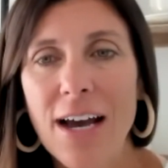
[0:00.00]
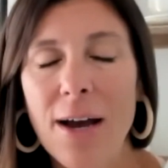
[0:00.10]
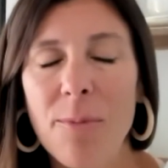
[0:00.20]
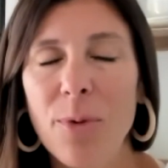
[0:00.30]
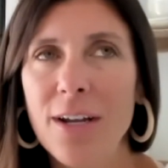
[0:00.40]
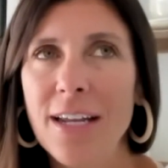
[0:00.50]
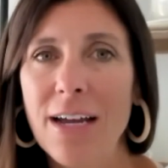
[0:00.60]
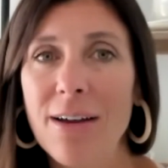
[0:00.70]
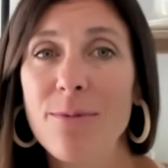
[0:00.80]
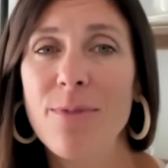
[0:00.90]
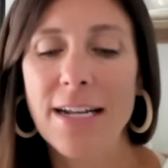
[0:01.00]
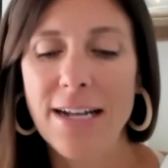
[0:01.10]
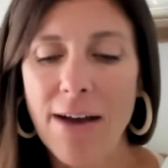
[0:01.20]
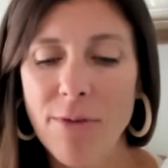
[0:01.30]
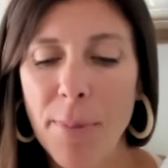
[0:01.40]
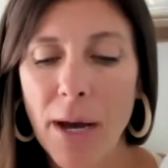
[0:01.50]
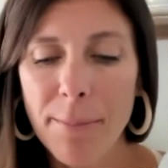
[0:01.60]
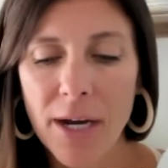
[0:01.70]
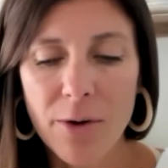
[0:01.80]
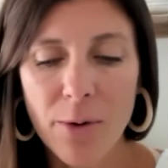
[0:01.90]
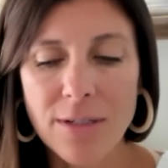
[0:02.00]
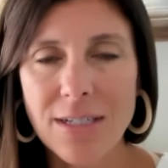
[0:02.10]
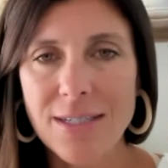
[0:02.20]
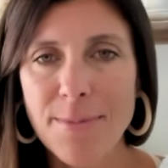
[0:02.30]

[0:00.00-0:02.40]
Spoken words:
We're going to get ready to have a putt-putt course